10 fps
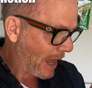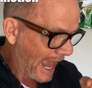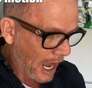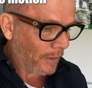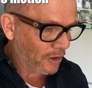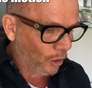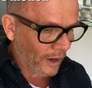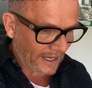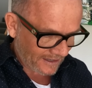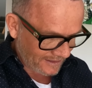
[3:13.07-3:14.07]
How
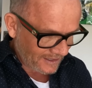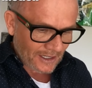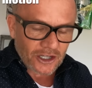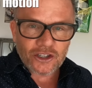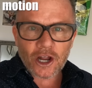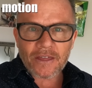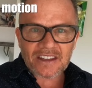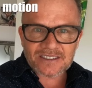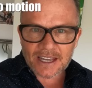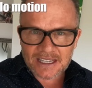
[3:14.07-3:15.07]
annoying. You know,
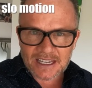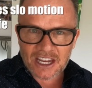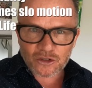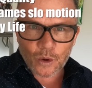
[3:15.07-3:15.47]
they say you can get